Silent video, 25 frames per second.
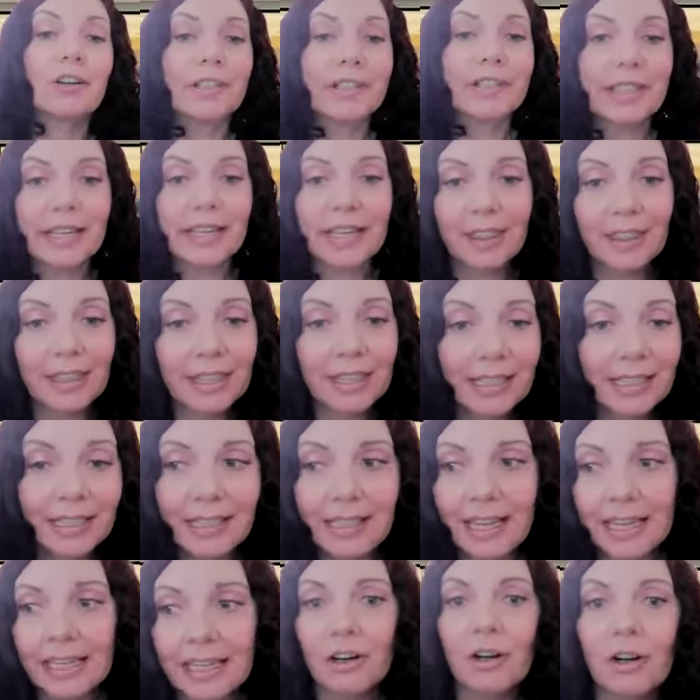We start saying
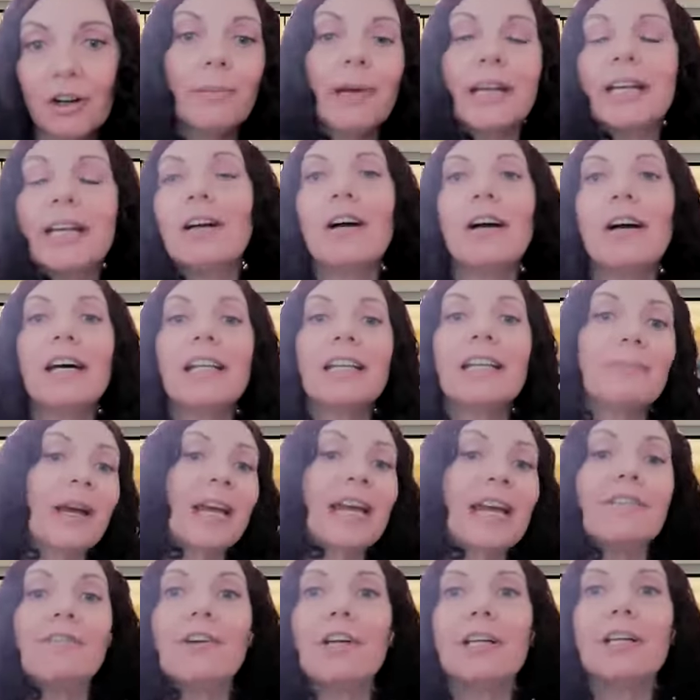things like, oh my God,
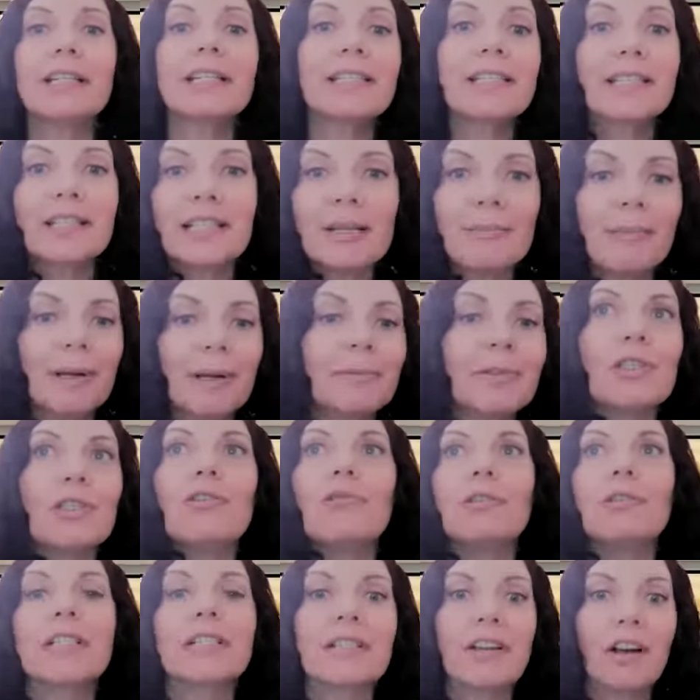am I ever going to sleep? I'm
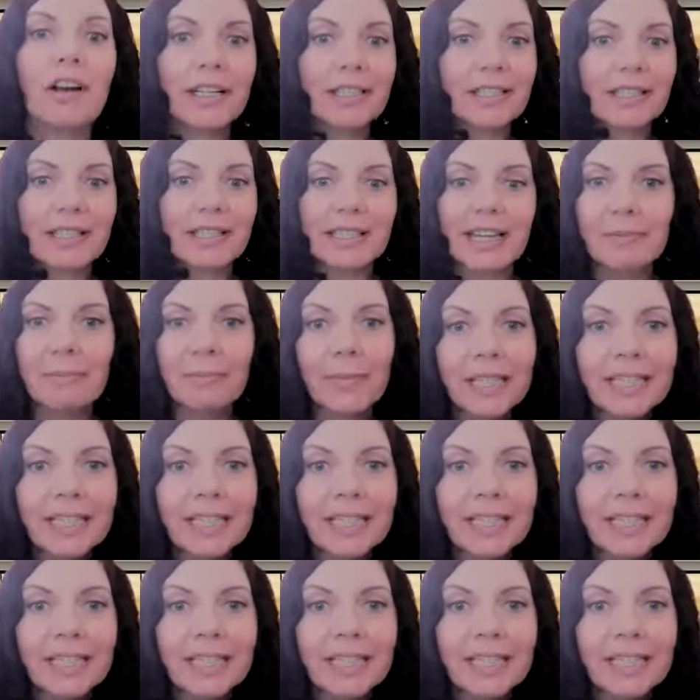so exhausted.